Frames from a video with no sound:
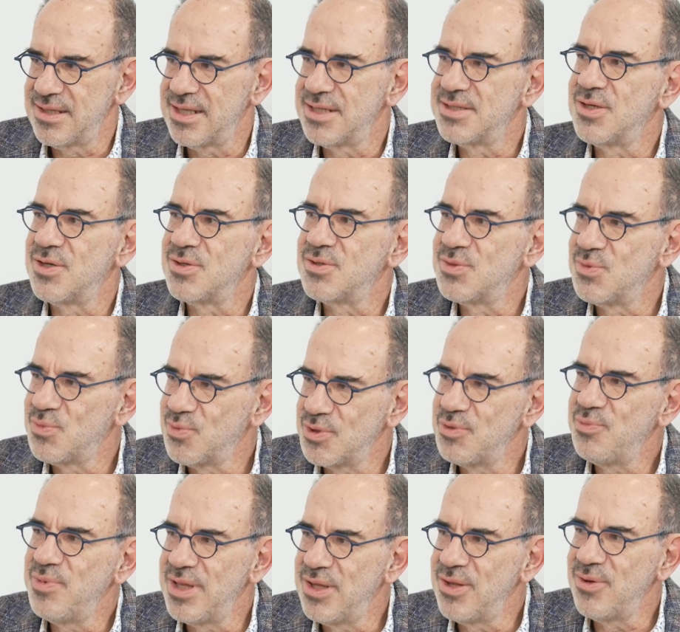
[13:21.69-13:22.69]
That's also what
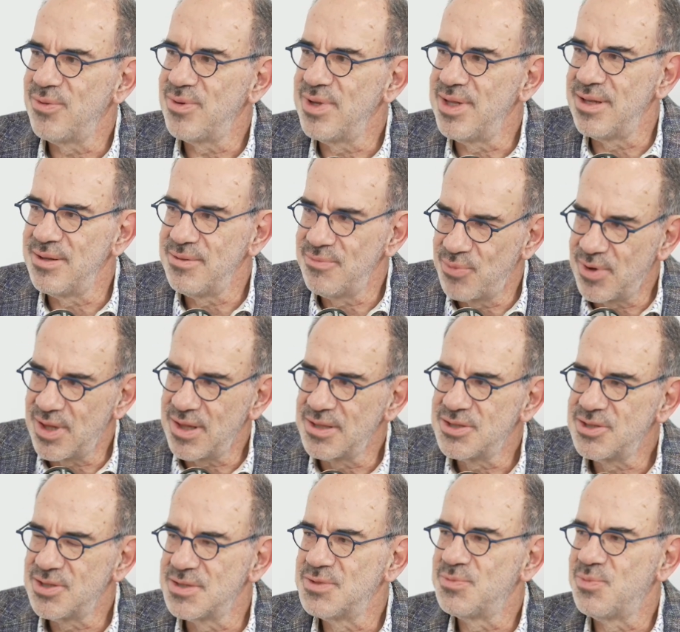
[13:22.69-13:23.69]
we do in well,
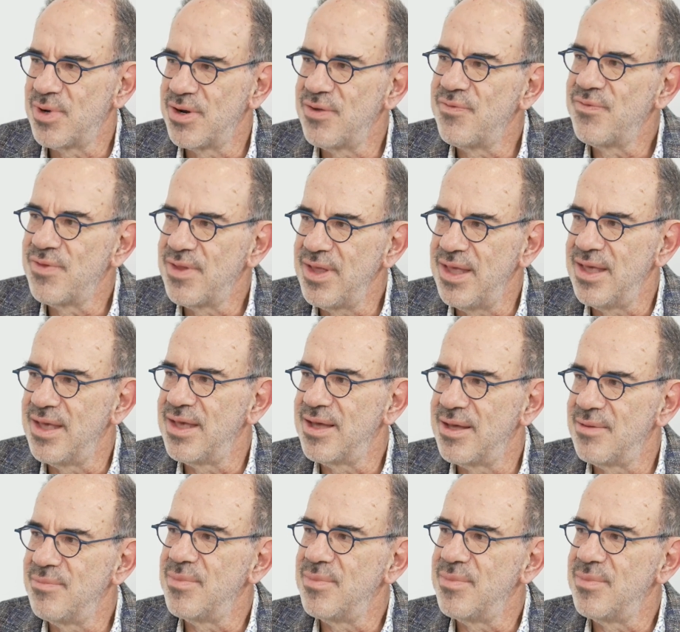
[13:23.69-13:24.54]
just one of the yeah.